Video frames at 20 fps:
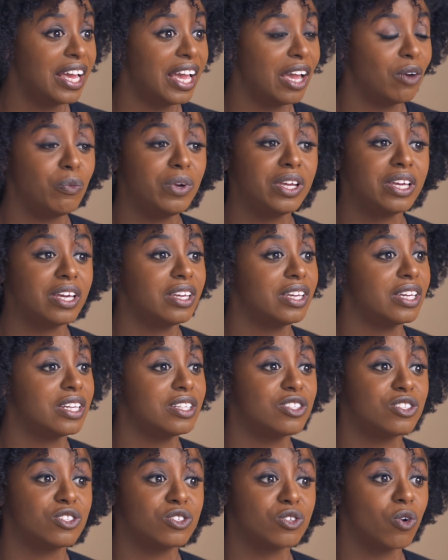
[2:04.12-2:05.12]
And we could get
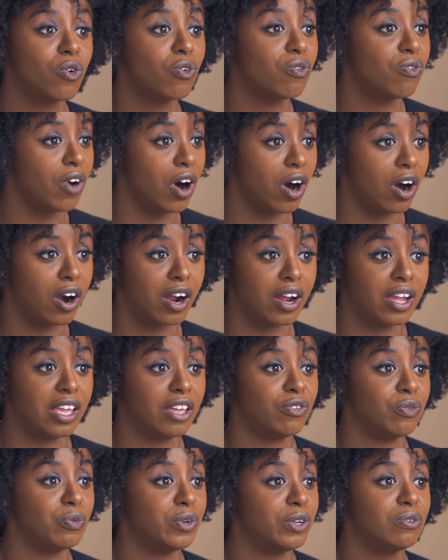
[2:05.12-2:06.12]
so far
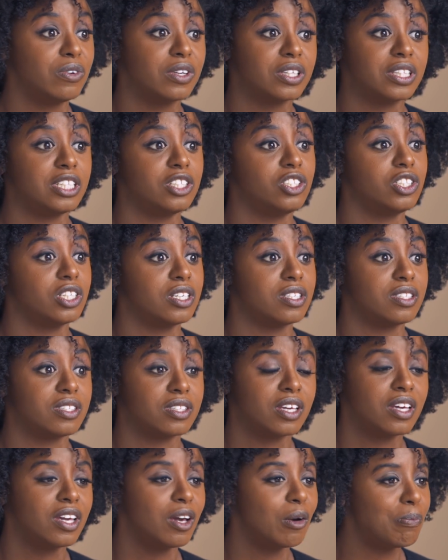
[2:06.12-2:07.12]
if we really just
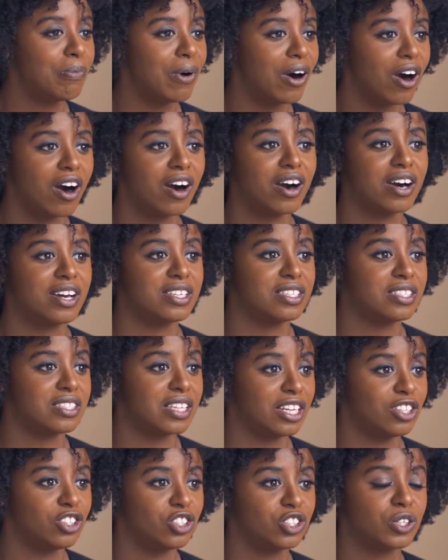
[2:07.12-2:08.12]
pause
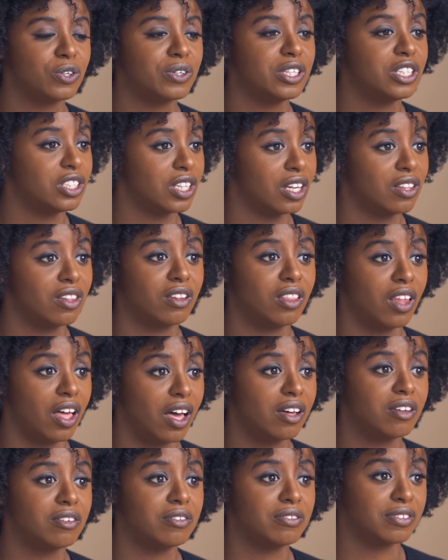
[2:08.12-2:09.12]
and show each other
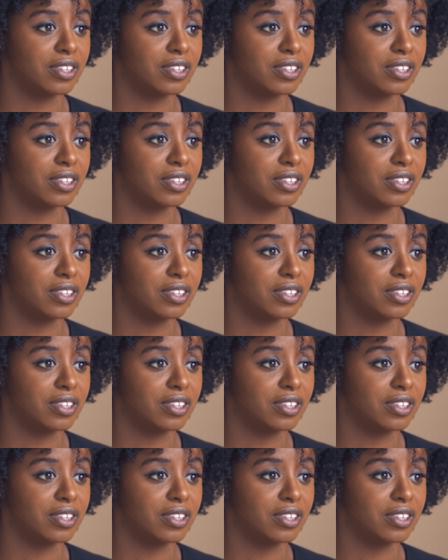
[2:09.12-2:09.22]
love.